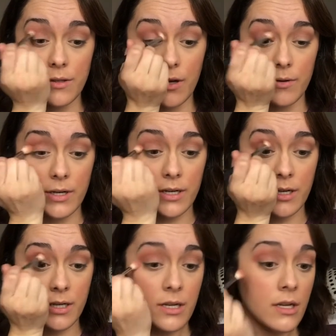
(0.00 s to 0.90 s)
lower
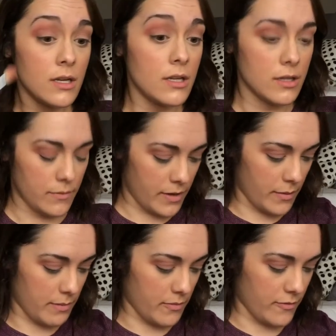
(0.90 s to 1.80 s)
than where I
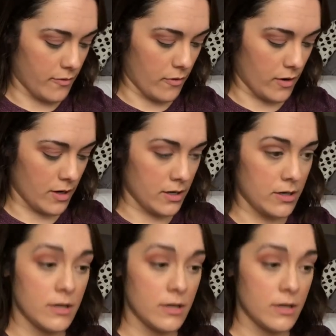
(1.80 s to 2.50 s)
went before.